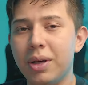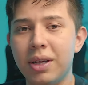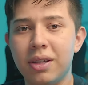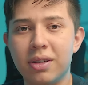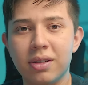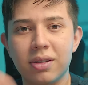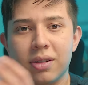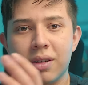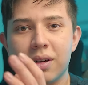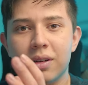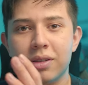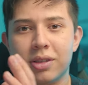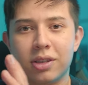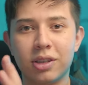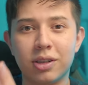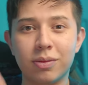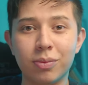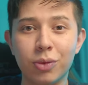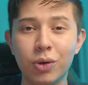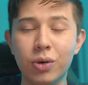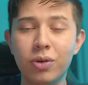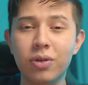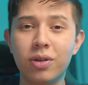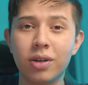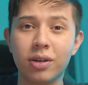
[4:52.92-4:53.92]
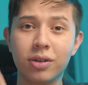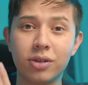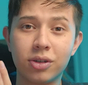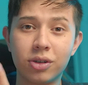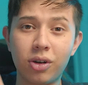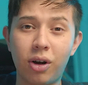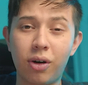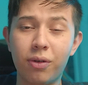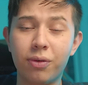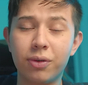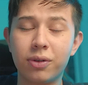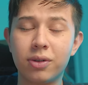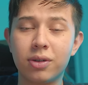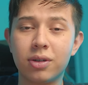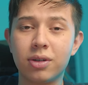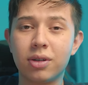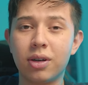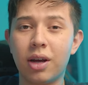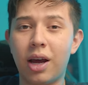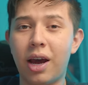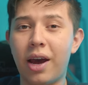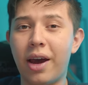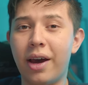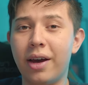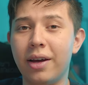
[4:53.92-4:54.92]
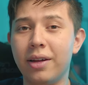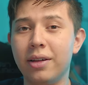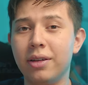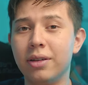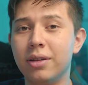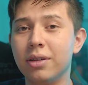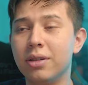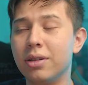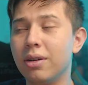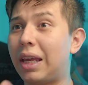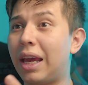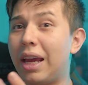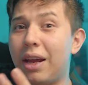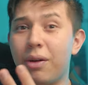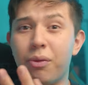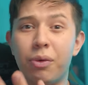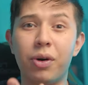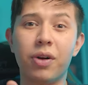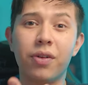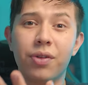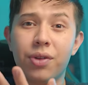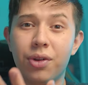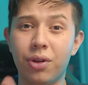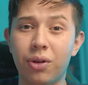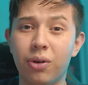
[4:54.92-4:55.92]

being smooth and soft and getting rid of the